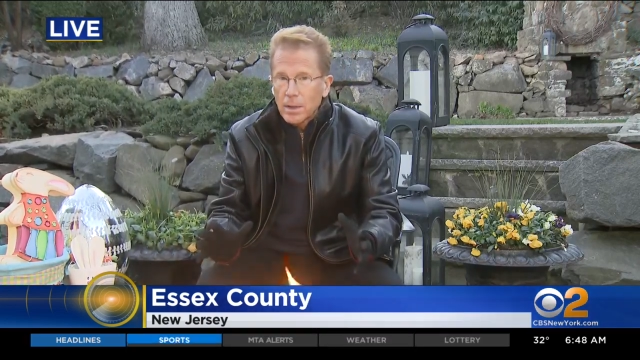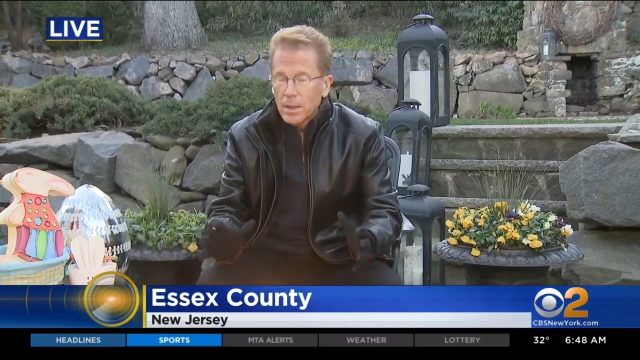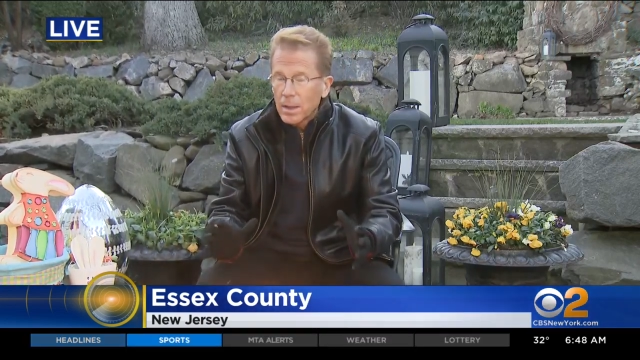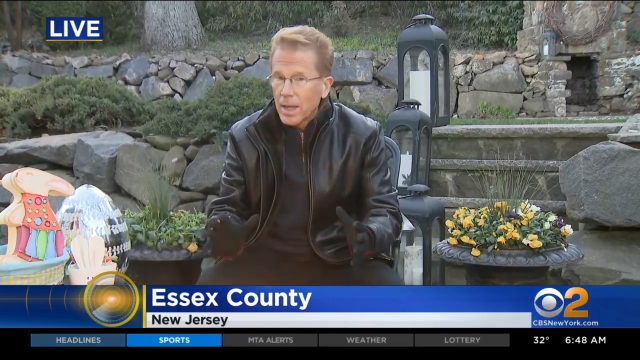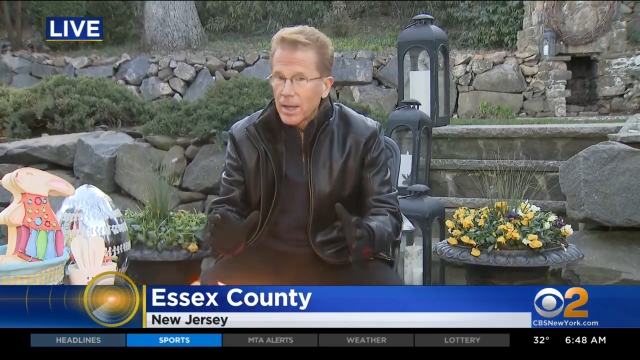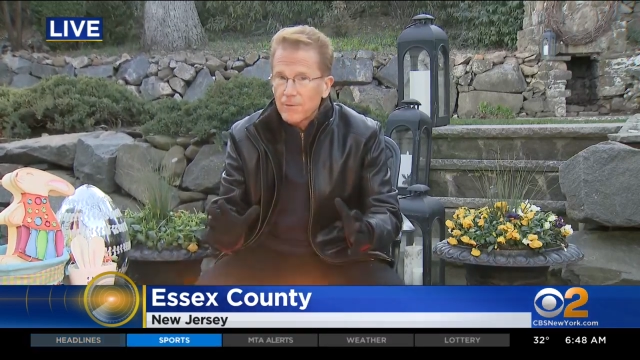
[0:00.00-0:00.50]

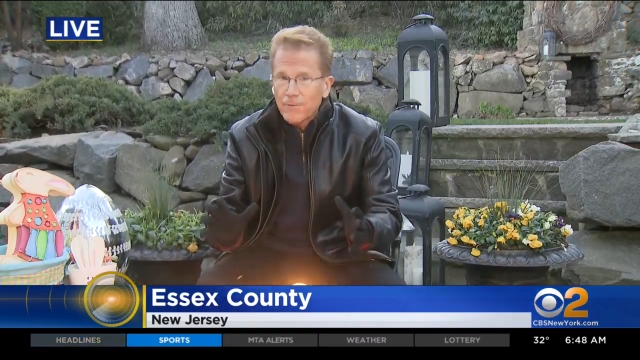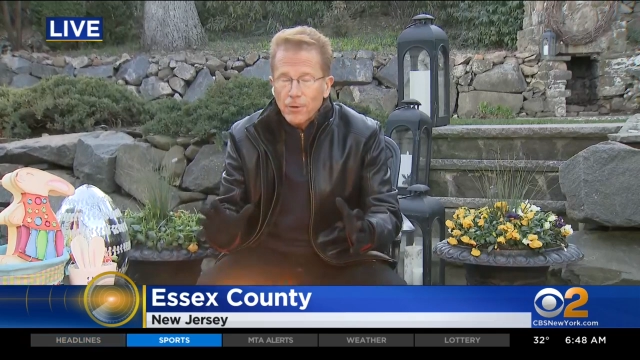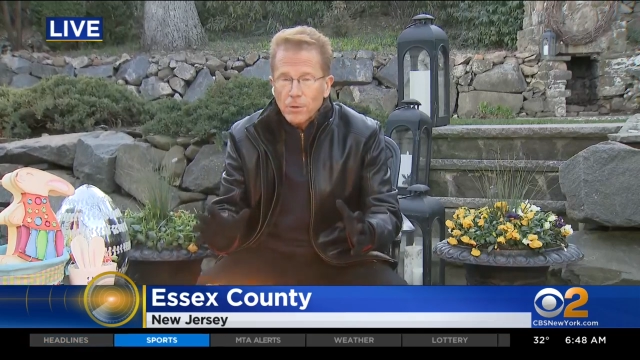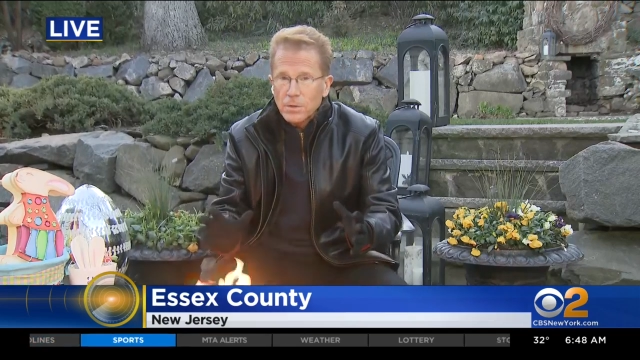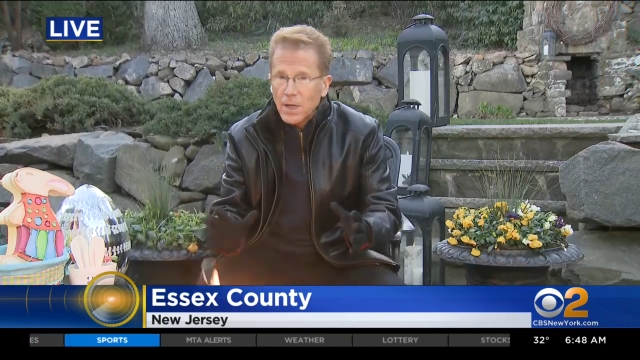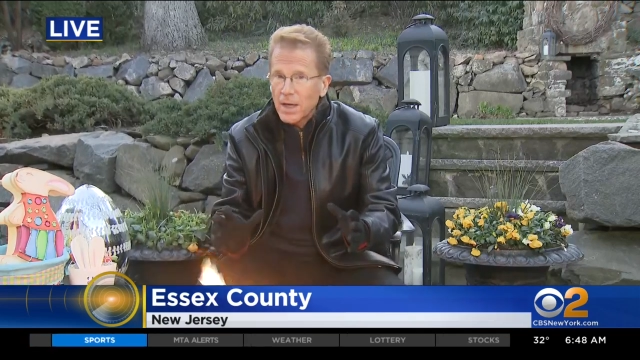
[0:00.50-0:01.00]
A lot of
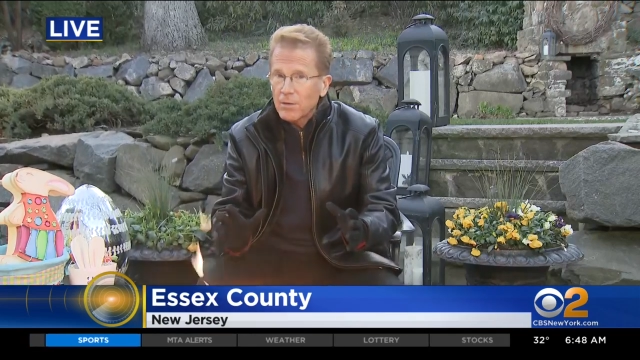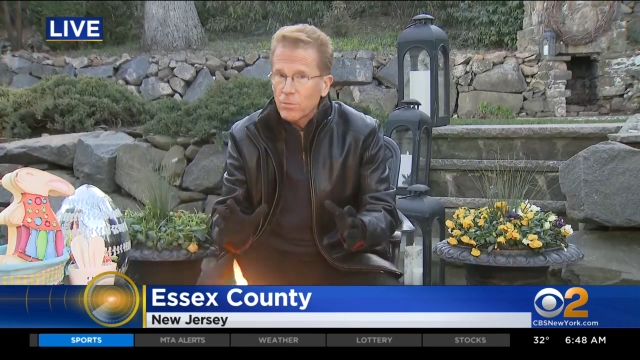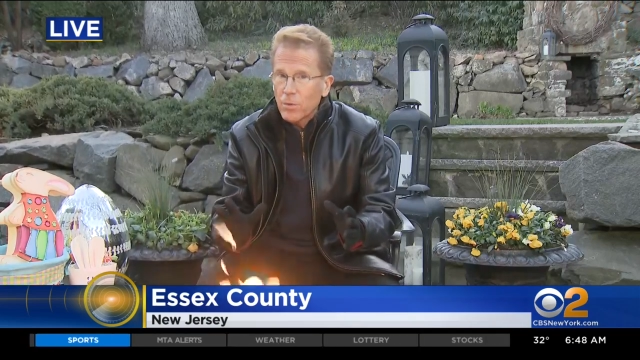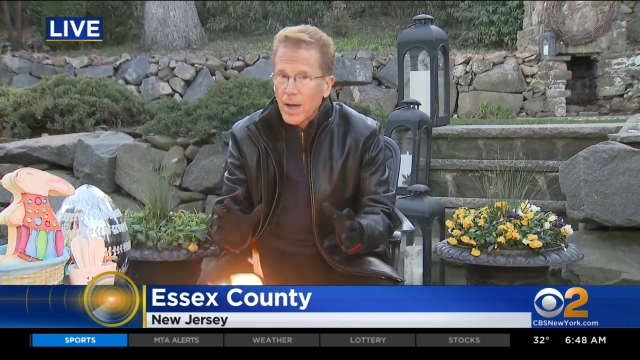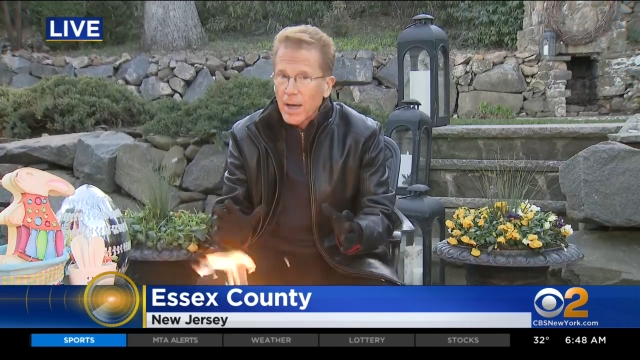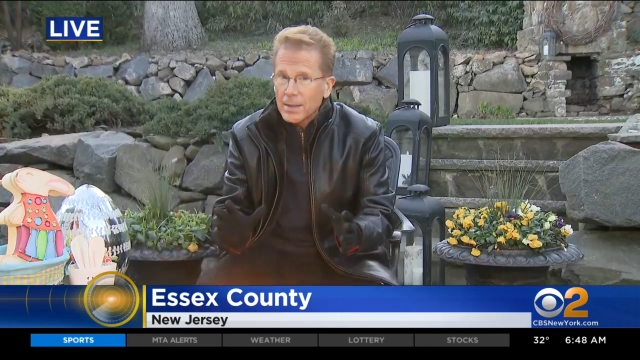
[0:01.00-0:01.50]
folks
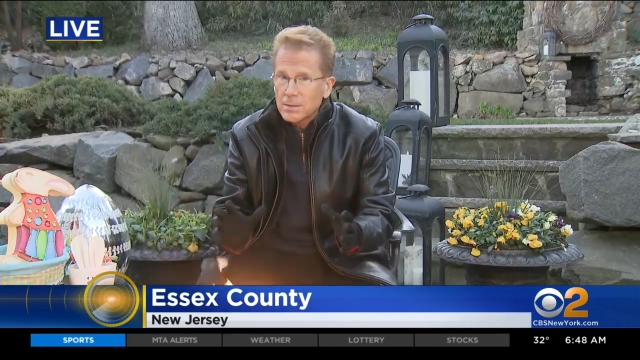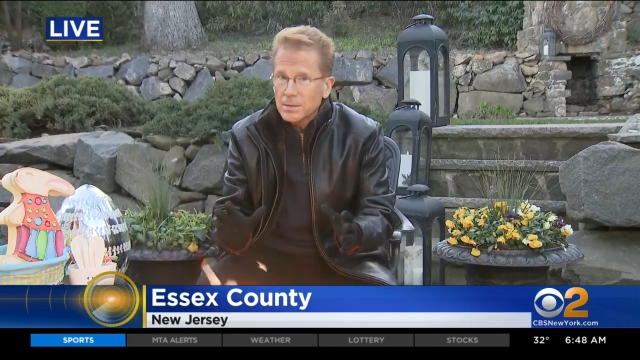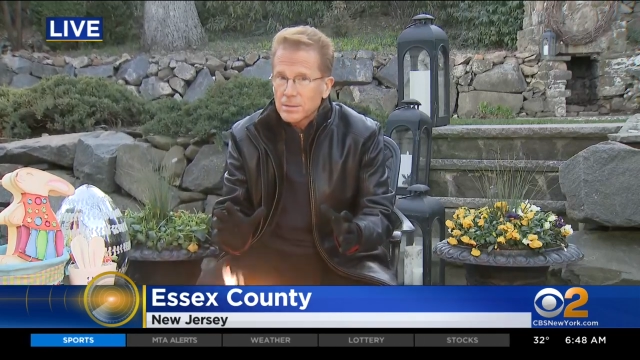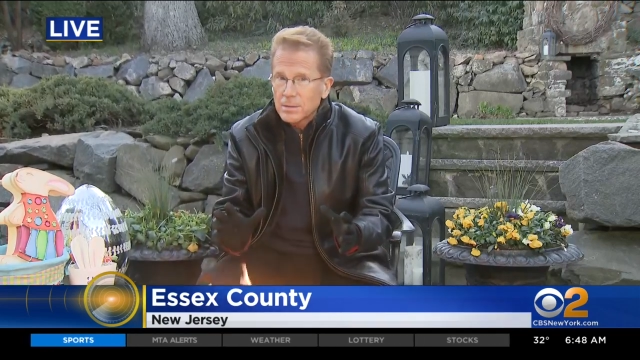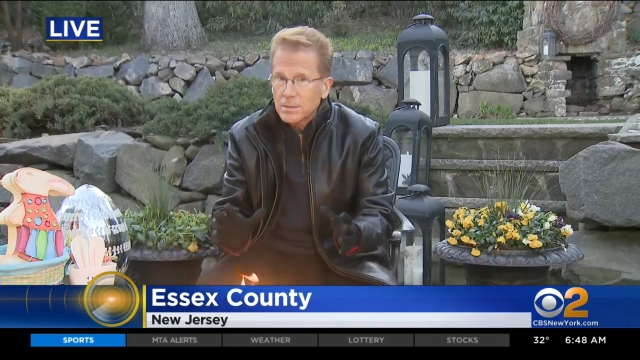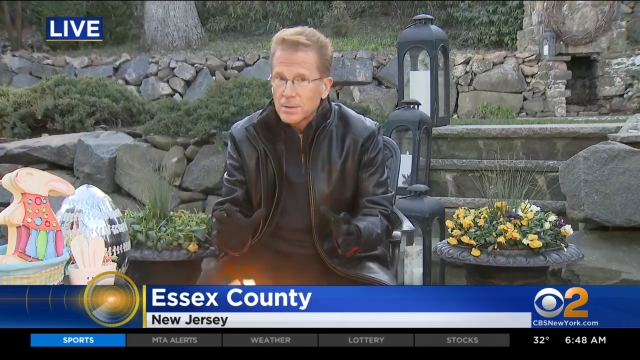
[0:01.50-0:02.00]
have
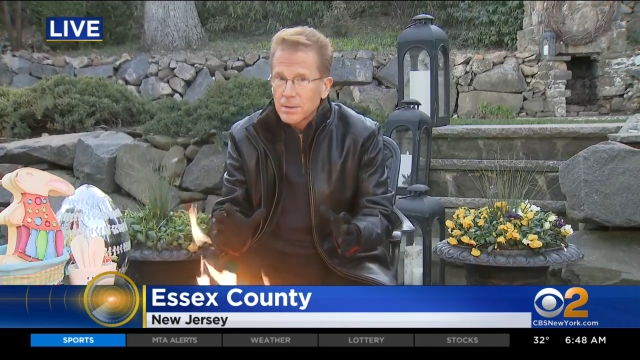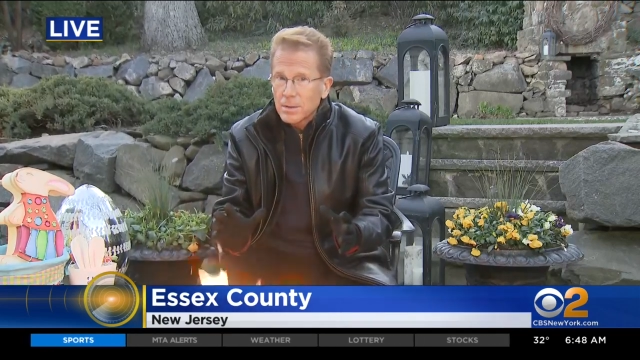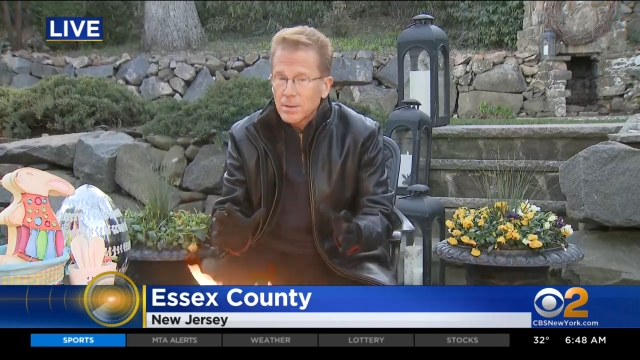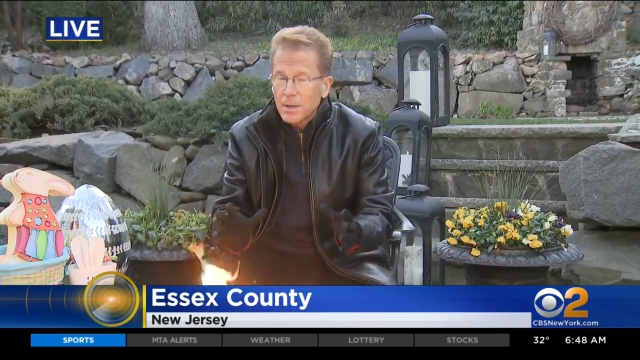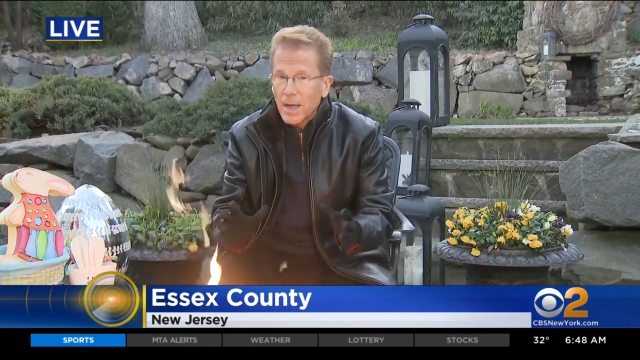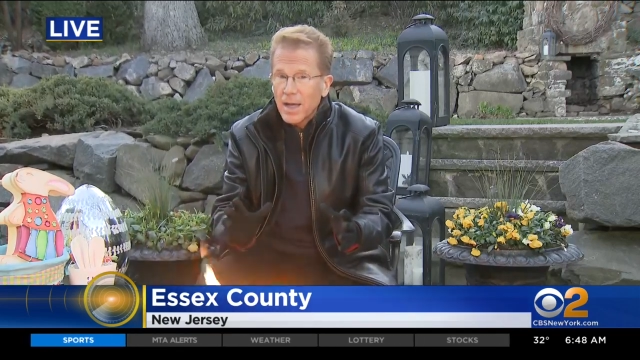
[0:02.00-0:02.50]
rats
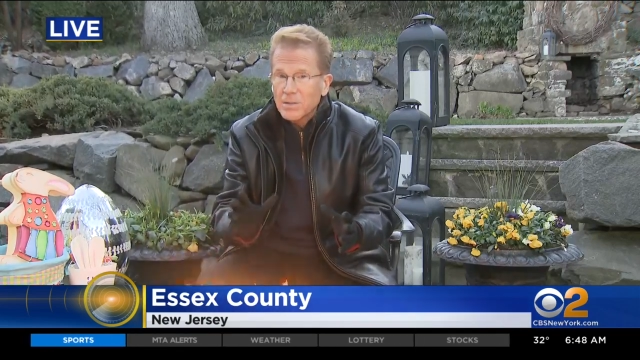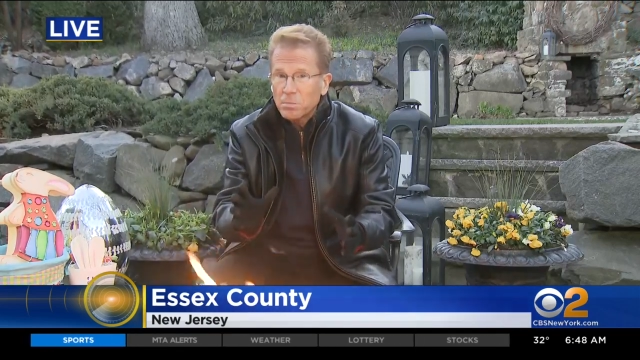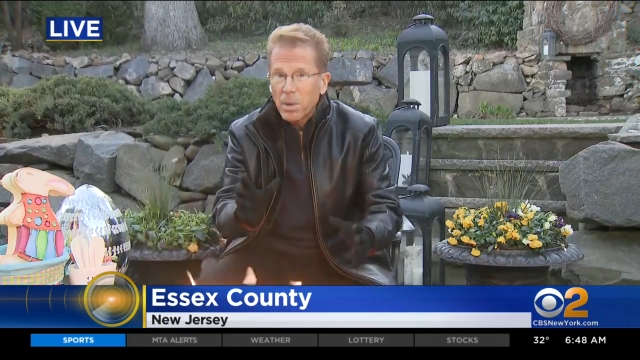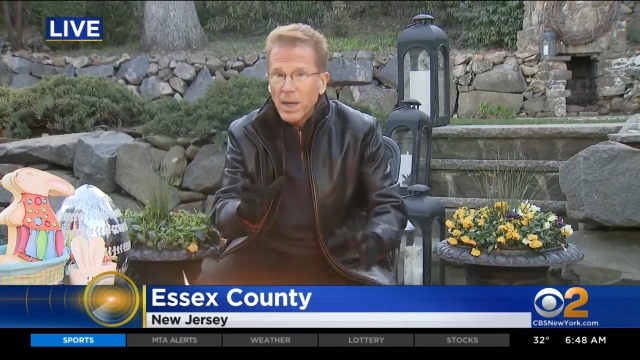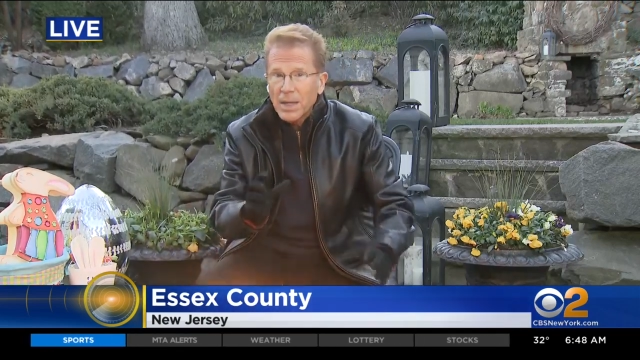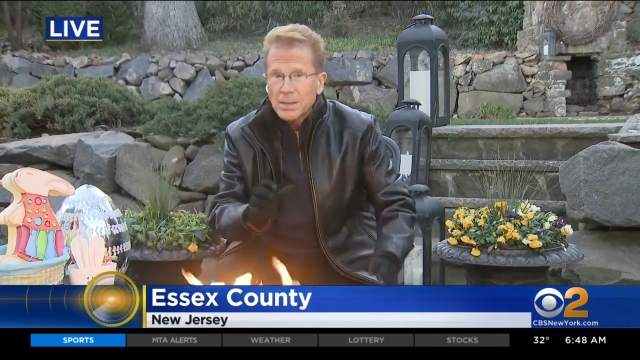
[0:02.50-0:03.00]

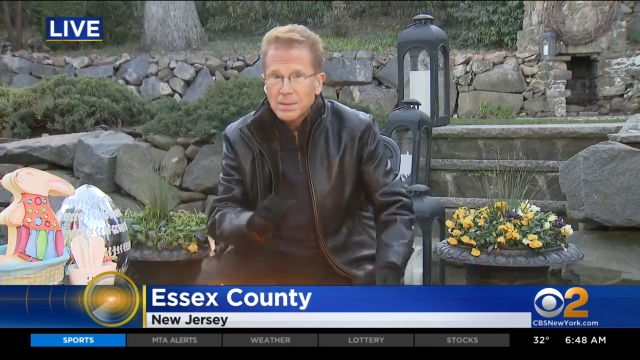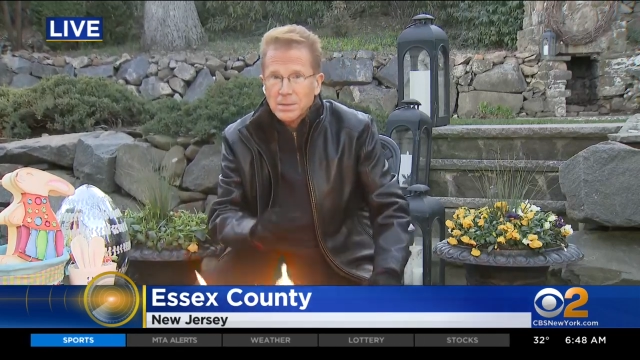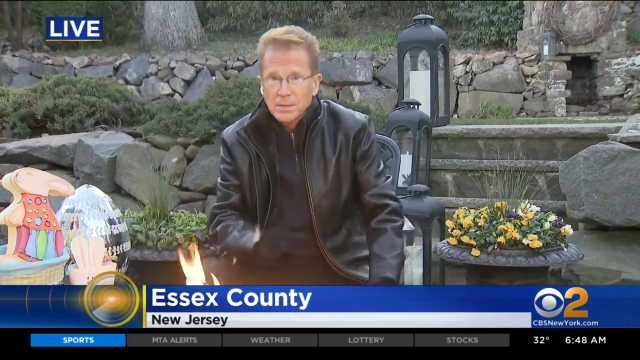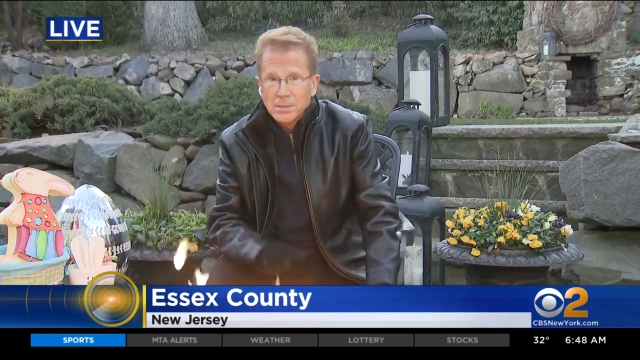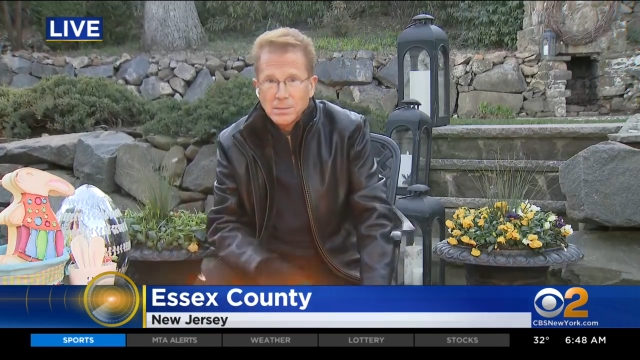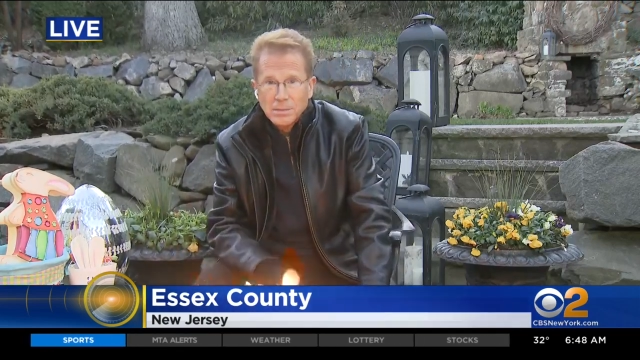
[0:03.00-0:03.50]
as
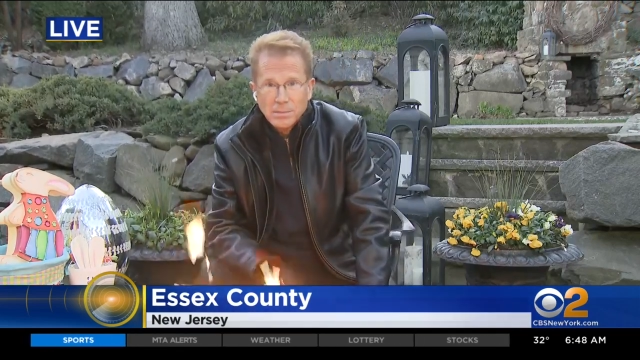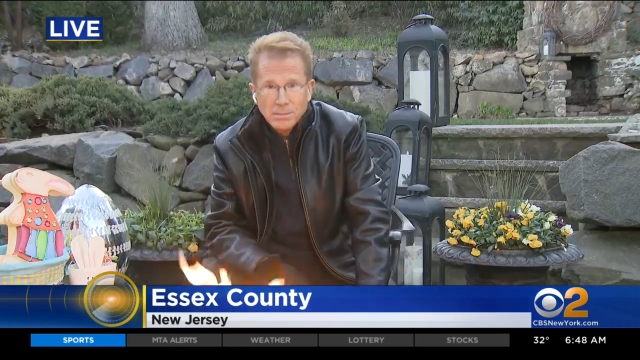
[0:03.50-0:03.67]
pets.